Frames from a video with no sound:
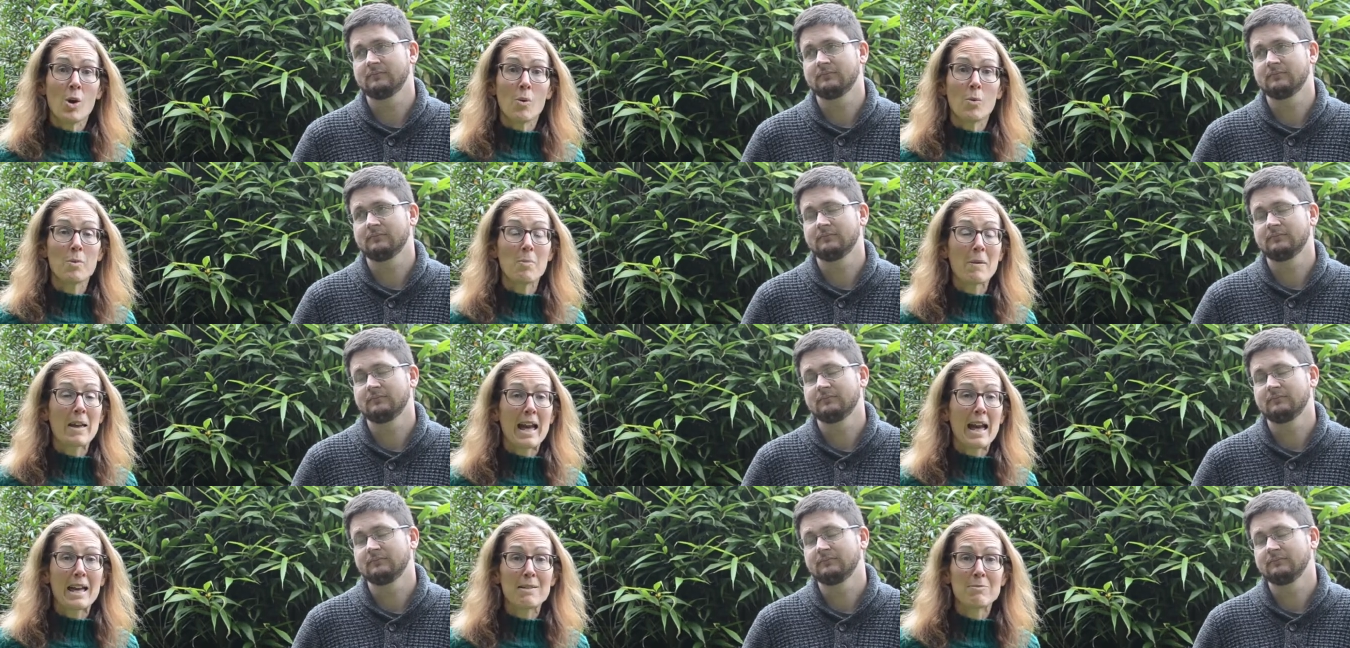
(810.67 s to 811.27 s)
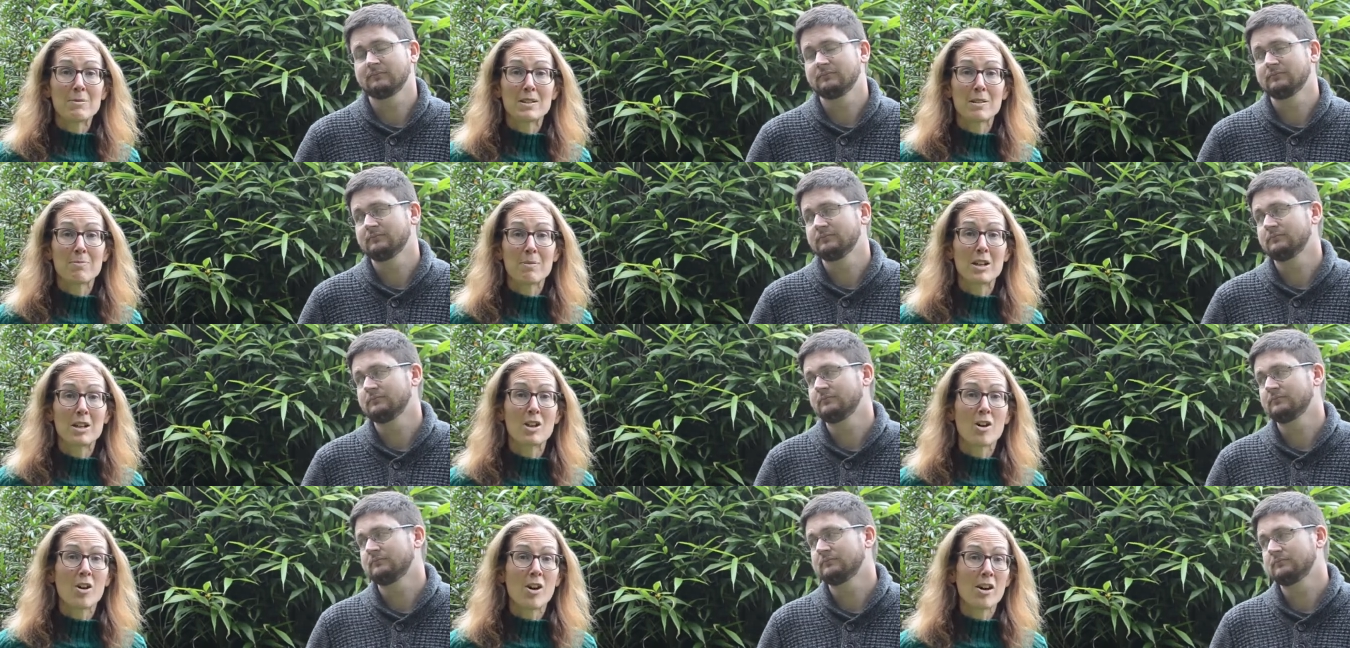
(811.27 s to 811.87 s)
Speaker 1: would be able to be
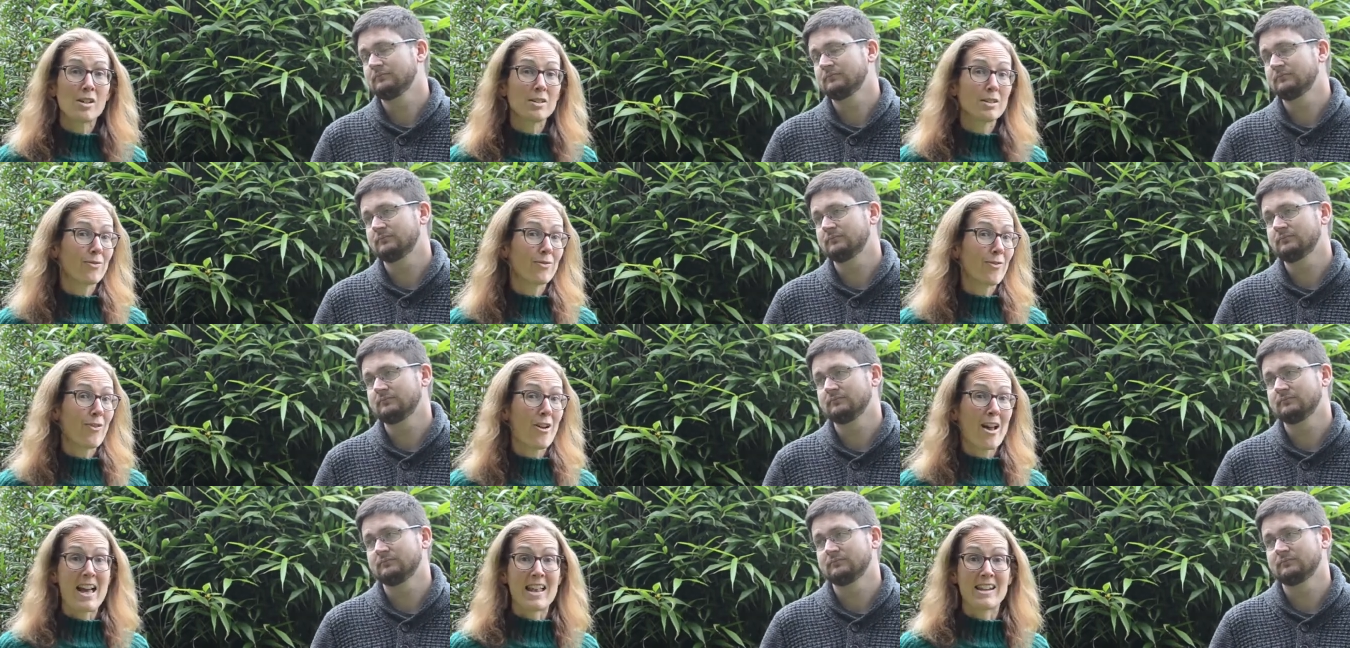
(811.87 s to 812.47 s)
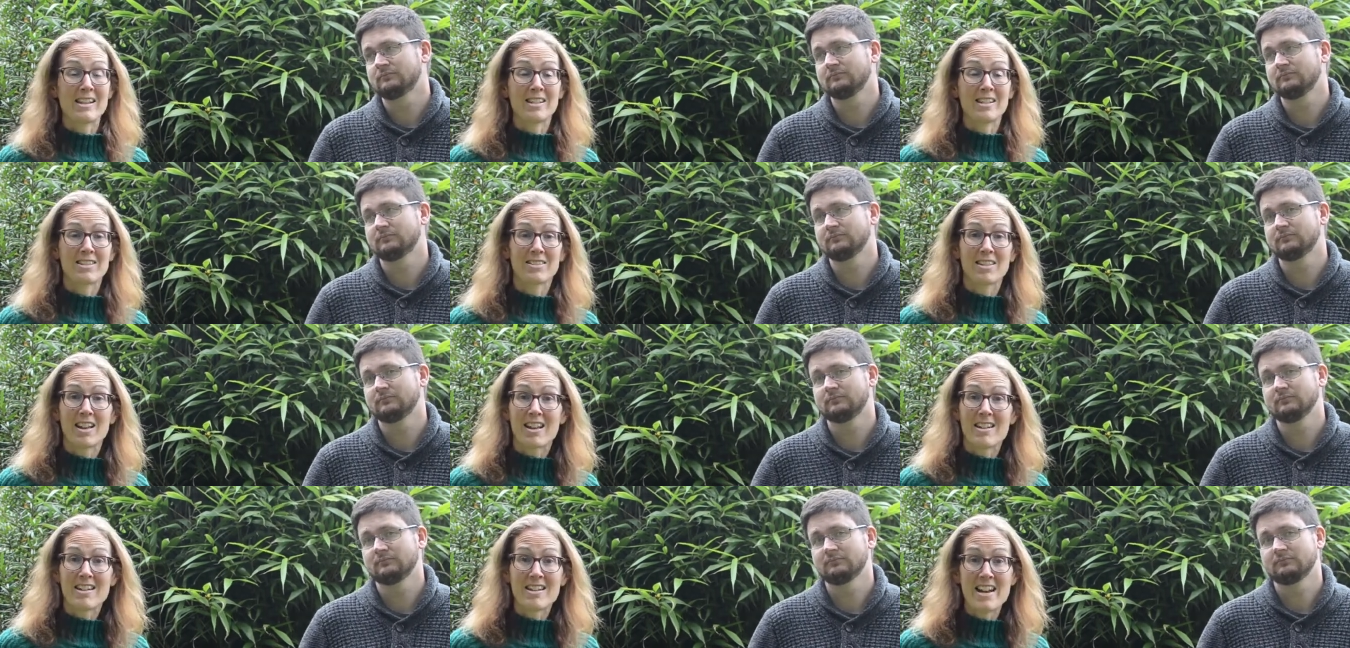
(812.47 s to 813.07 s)
God's friends
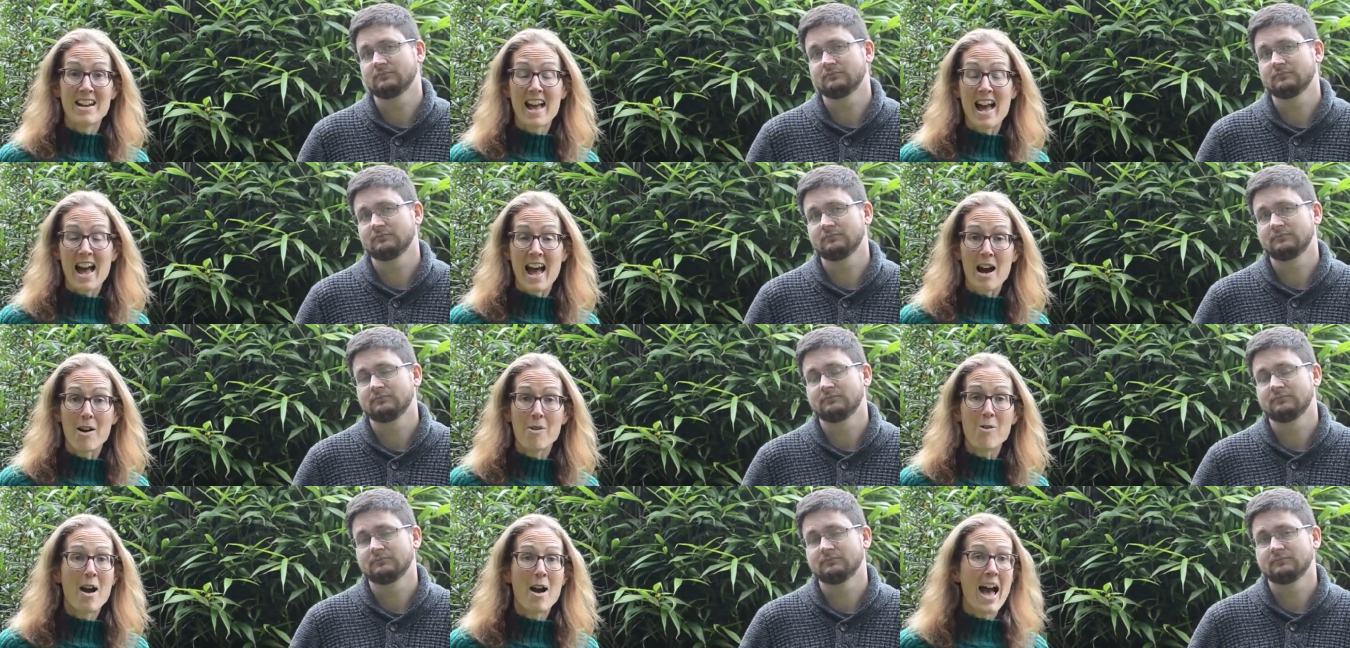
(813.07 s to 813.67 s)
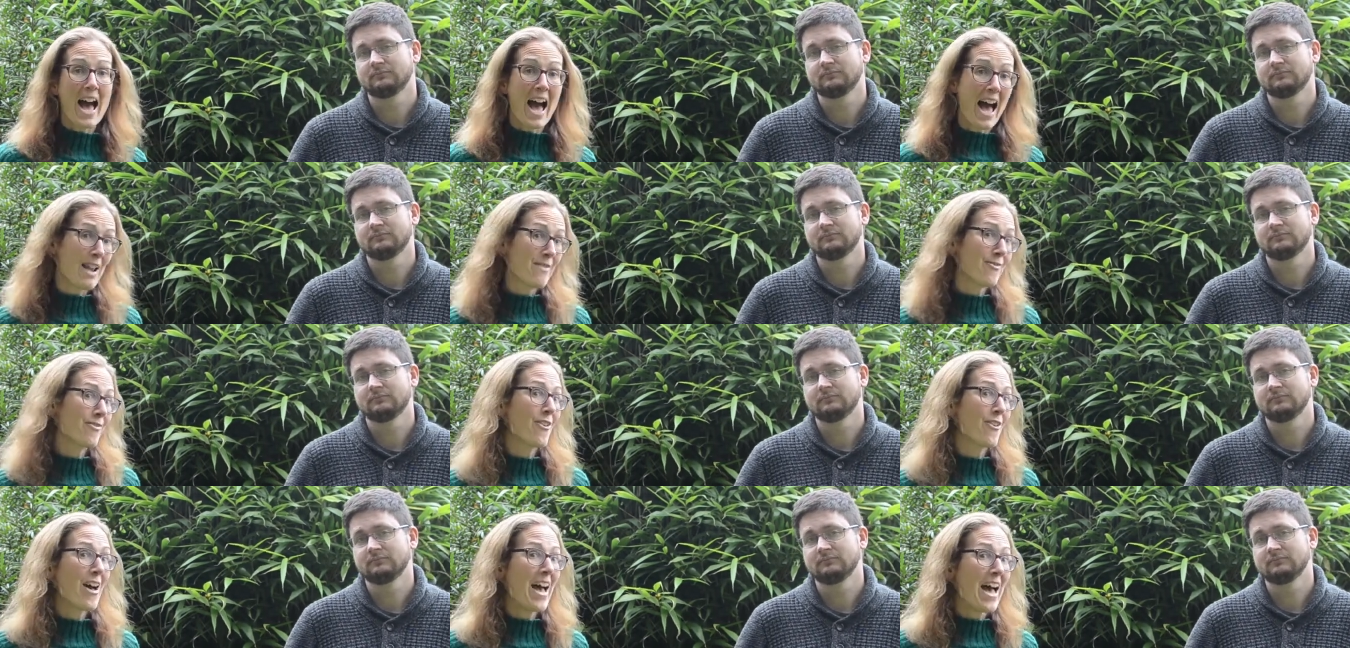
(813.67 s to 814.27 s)
now and
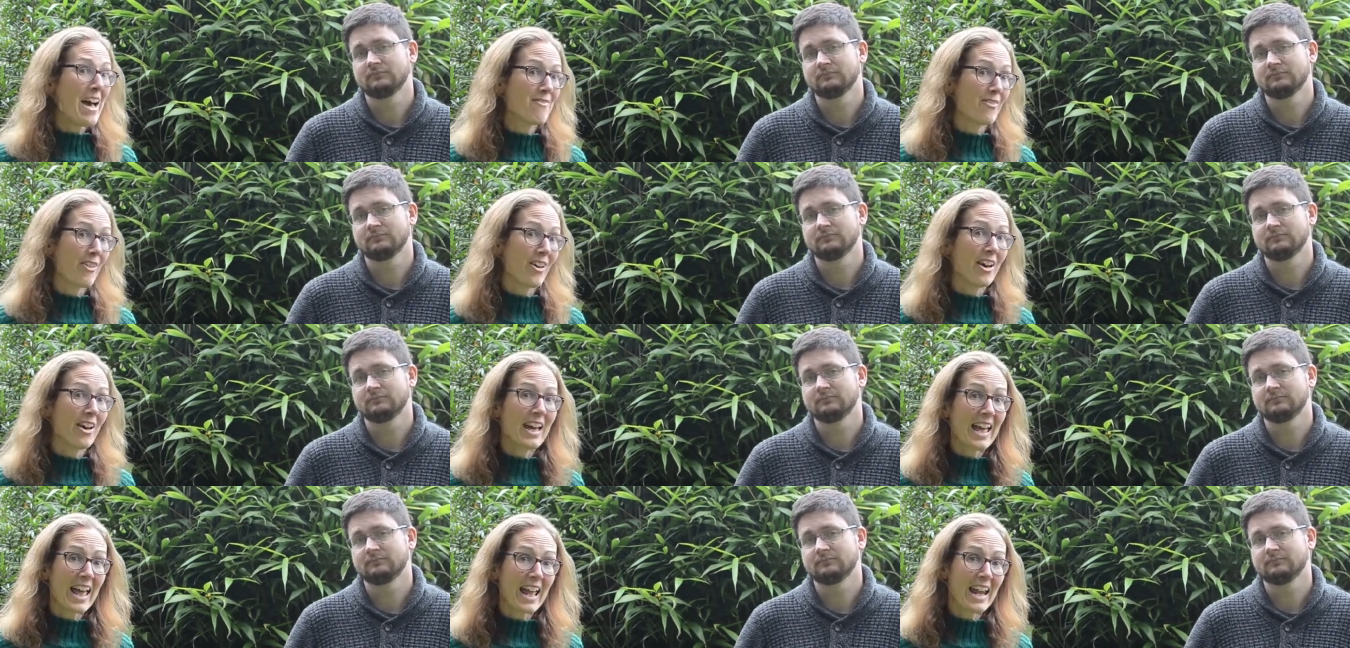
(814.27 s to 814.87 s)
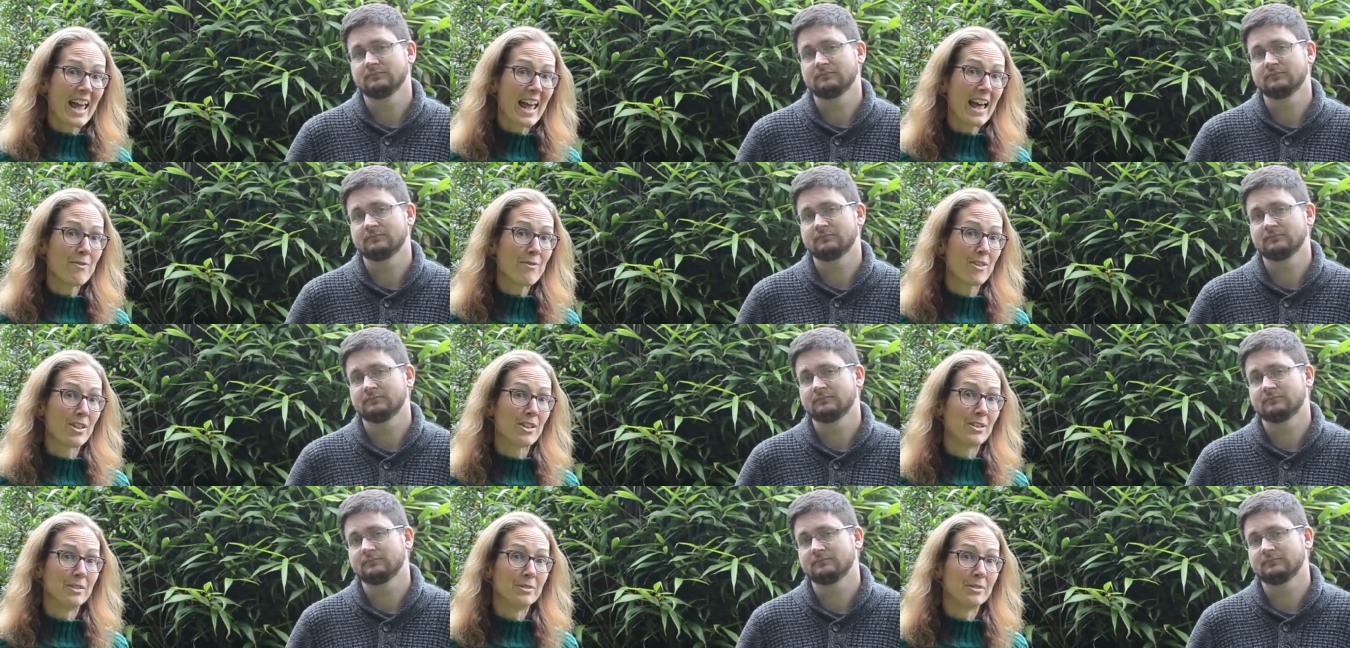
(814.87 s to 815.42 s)
forever in heaven.